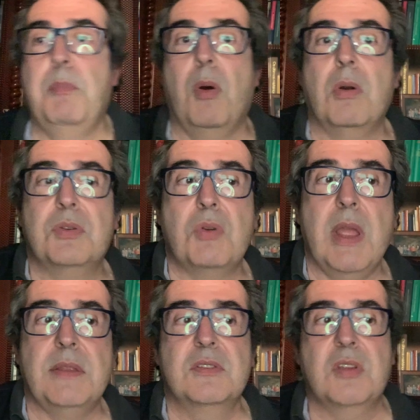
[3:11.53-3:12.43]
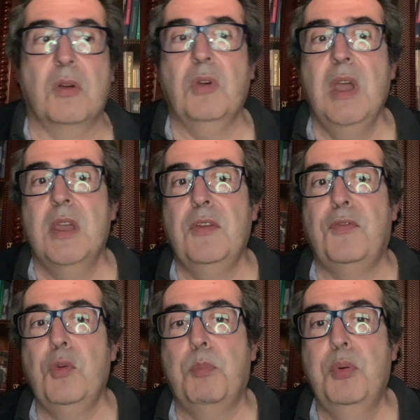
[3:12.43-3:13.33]
portrait, so
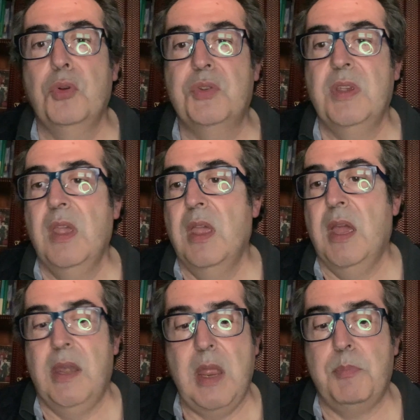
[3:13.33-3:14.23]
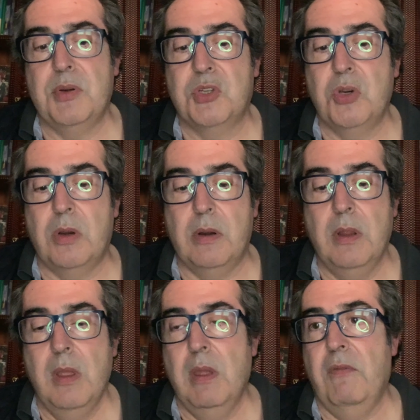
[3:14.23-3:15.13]
if you put an aperture
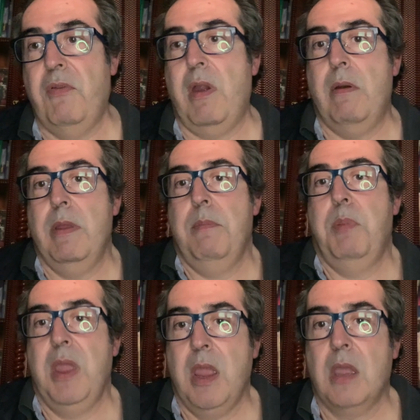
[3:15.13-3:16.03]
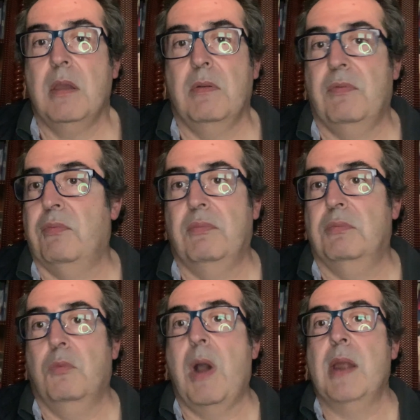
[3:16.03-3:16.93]
very big of
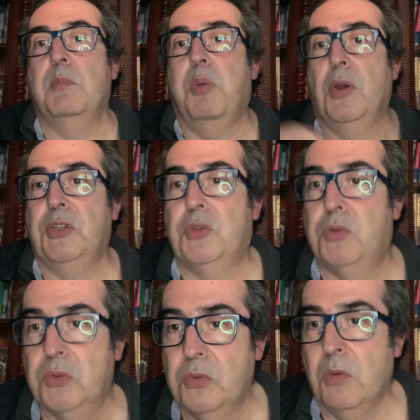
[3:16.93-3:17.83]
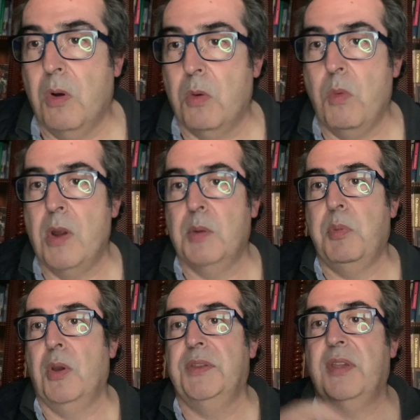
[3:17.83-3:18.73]
1.2 or
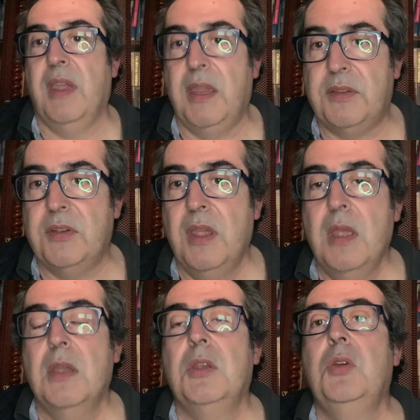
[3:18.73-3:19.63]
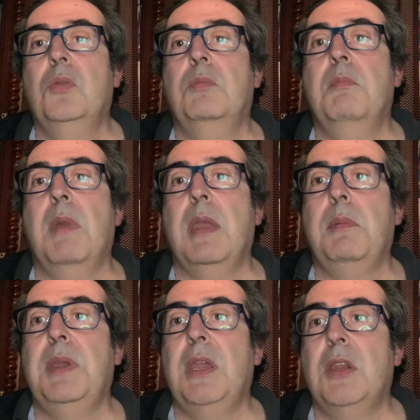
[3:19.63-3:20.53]
1.8, you
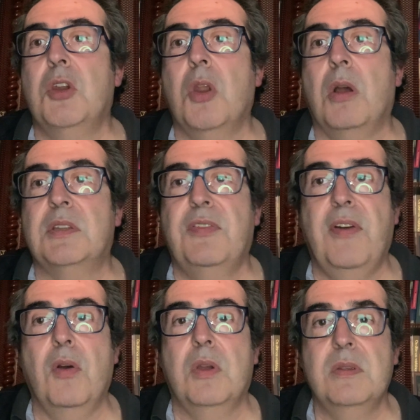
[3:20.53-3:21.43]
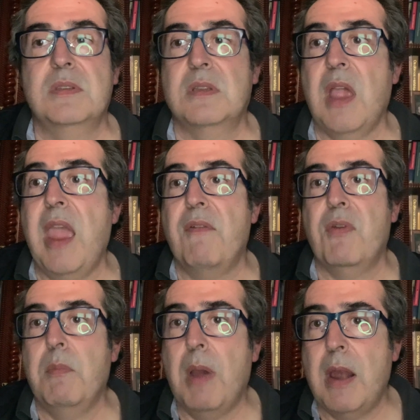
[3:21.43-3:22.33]
maybe not focus
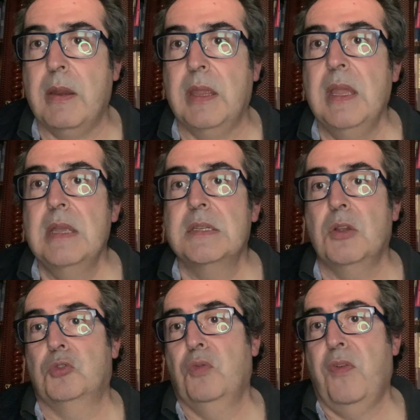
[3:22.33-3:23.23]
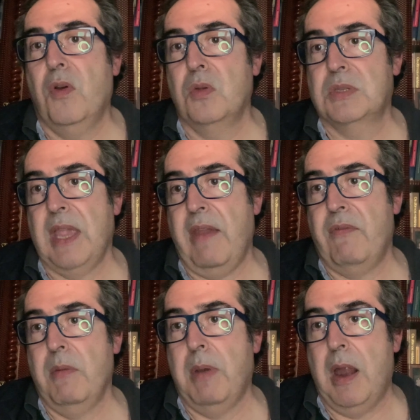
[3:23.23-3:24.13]
everybody. So to focus
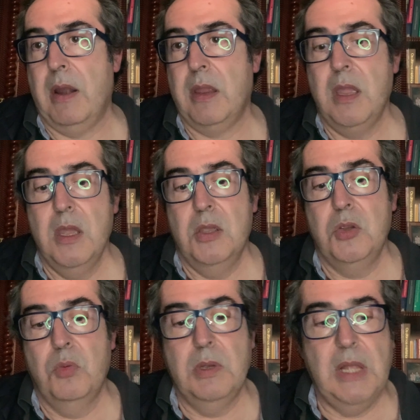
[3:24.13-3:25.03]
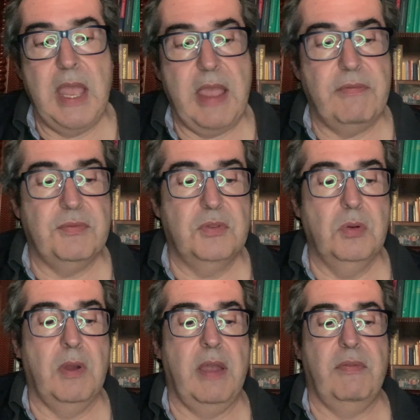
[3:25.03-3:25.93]
everybody, you will have
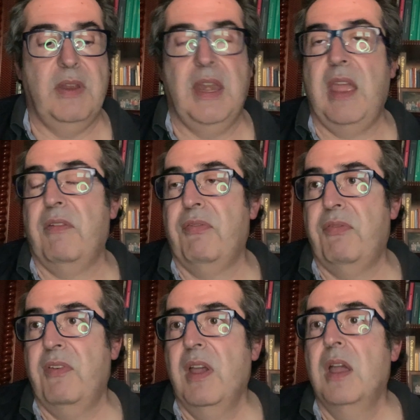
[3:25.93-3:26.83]
to have an f